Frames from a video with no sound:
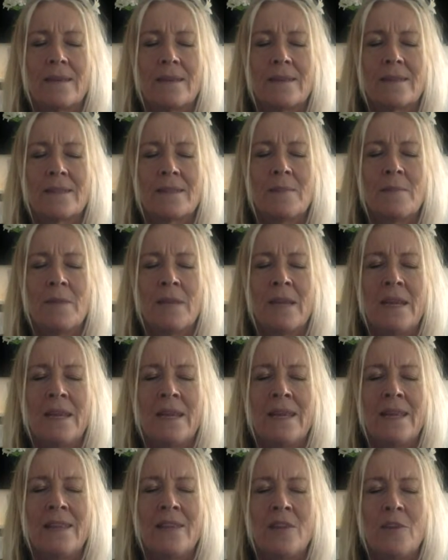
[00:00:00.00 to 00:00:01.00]

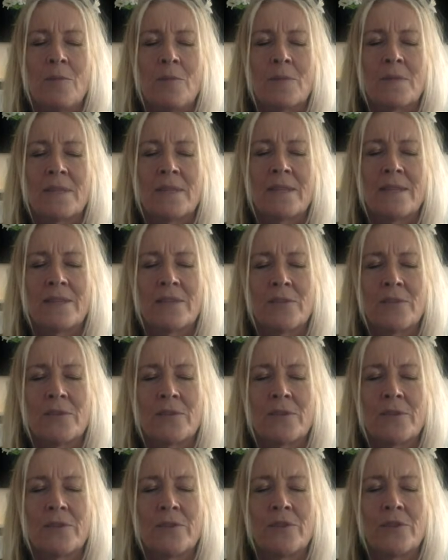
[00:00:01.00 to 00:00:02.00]
Similarly, the opposite is
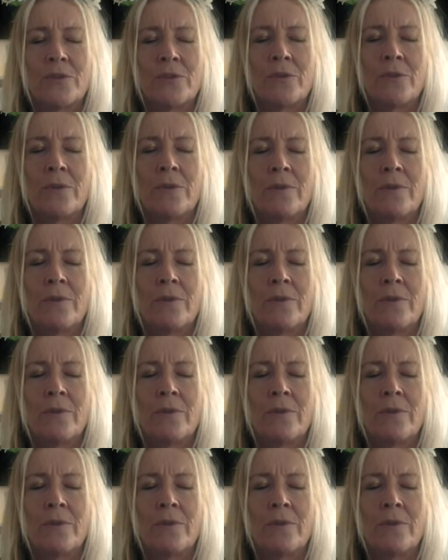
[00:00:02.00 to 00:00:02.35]
also true.